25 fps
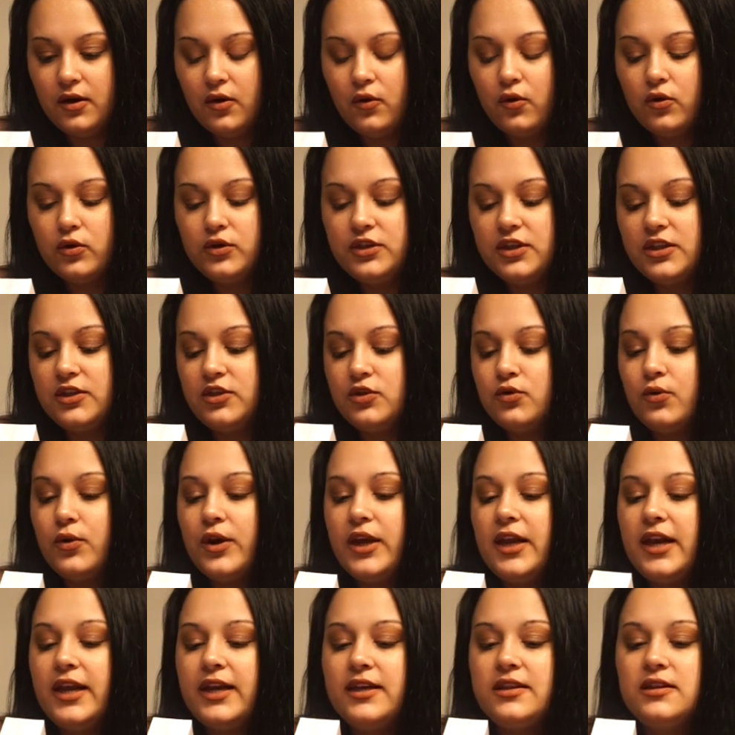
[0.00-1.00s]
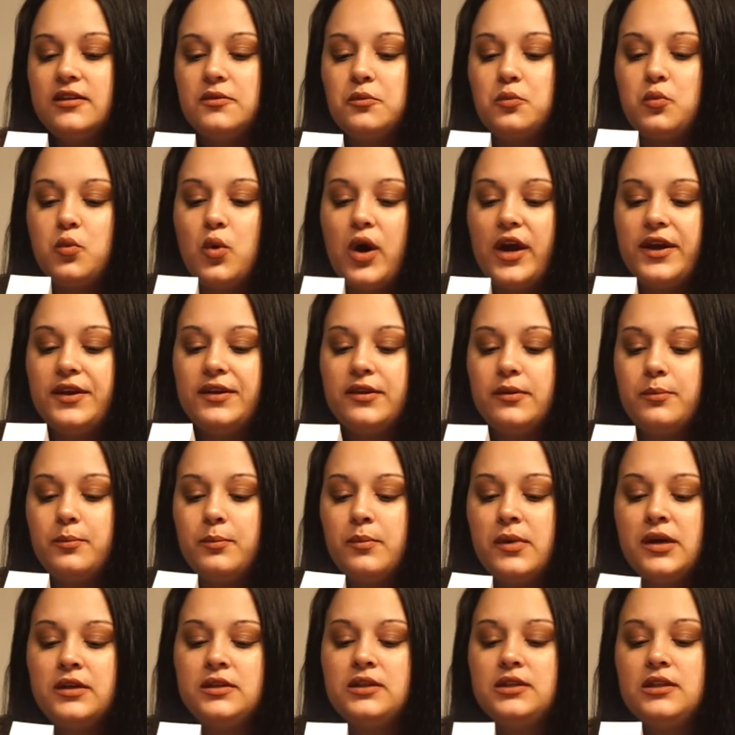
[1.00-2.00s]
Eau de Toilette White
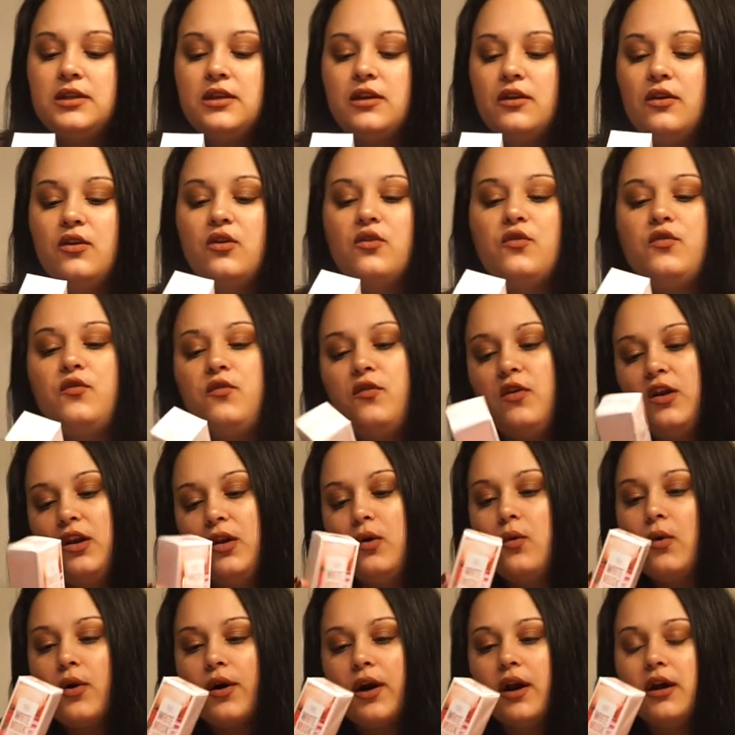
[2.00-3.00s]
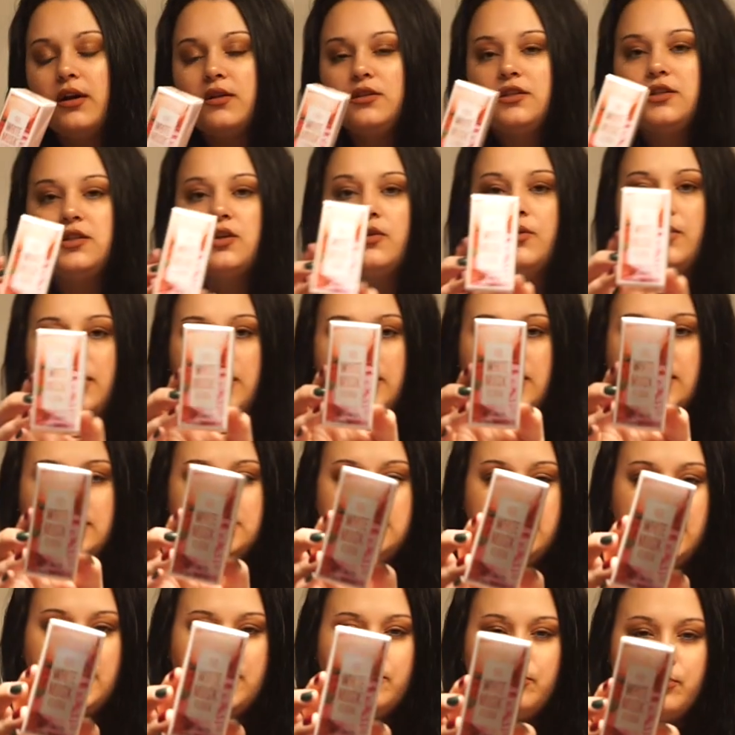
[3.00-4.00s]
Musk Flora. So it
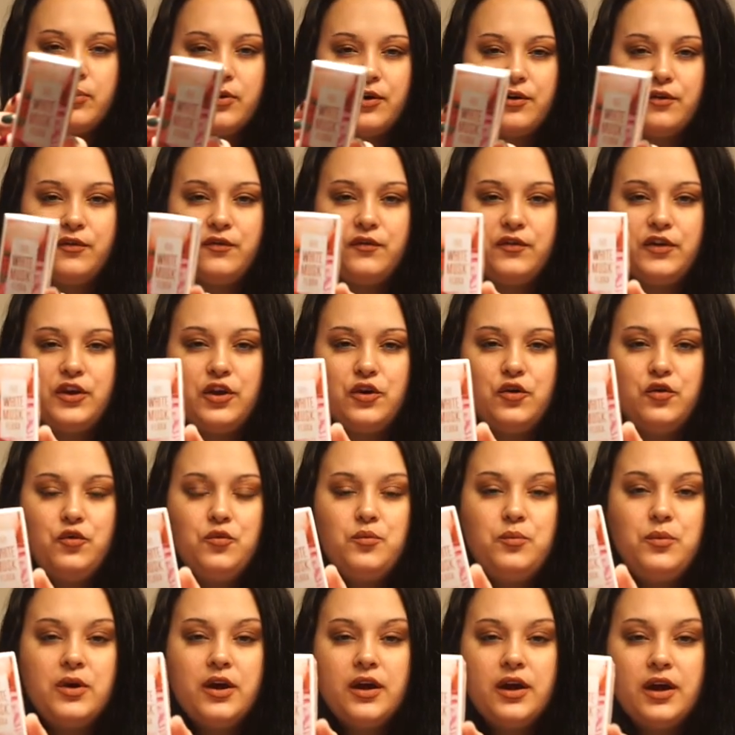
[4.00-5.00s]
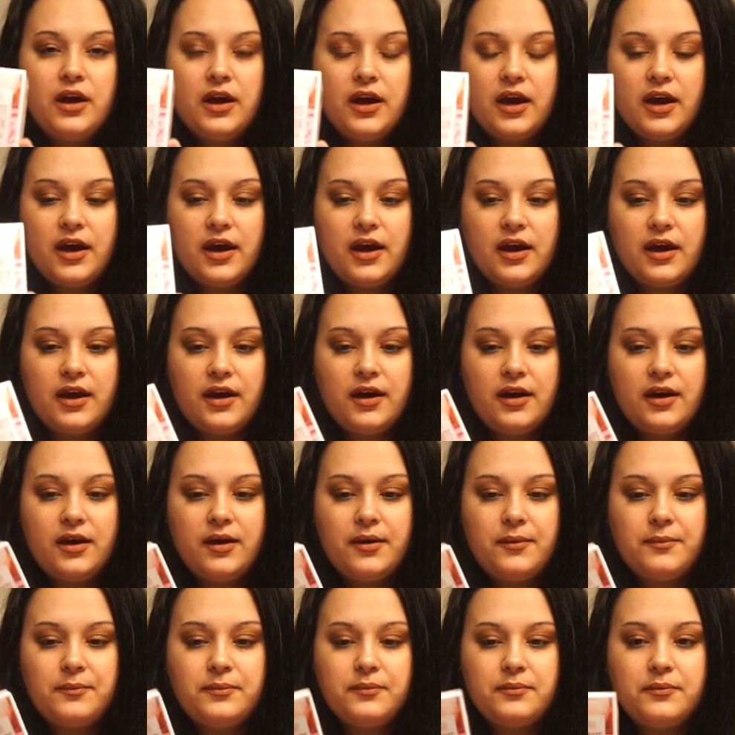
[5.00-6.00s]
is a perfume,
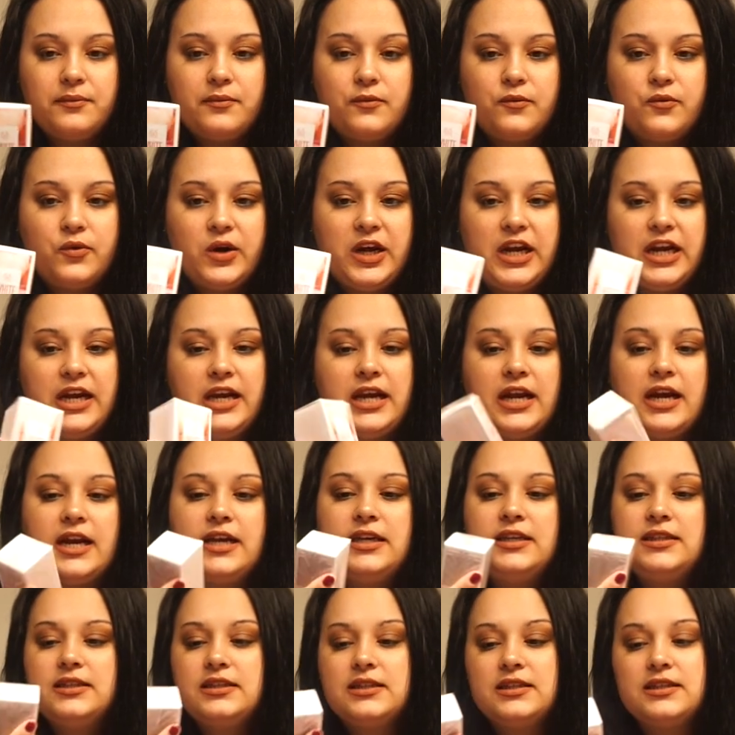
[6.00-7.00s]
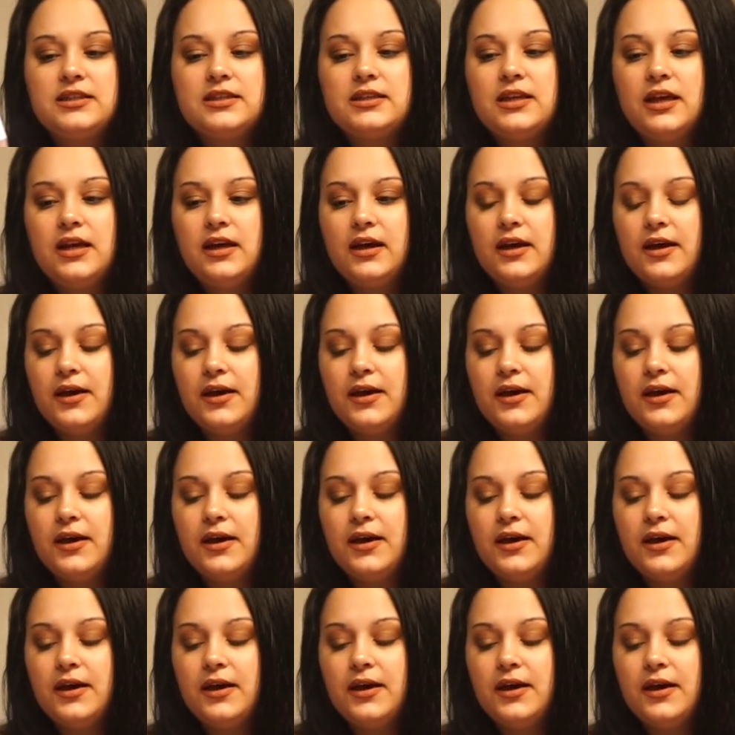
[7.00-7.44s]
really nice.